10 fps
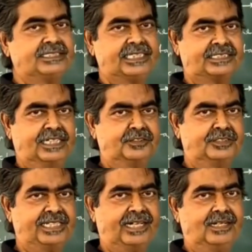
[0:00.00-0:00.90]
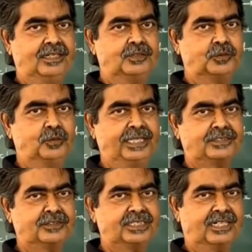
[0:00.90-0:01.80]
6 electrons are there. 2
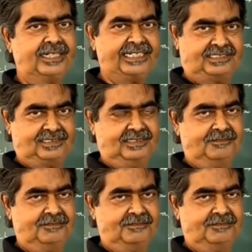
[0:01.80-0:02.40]
electrons are less.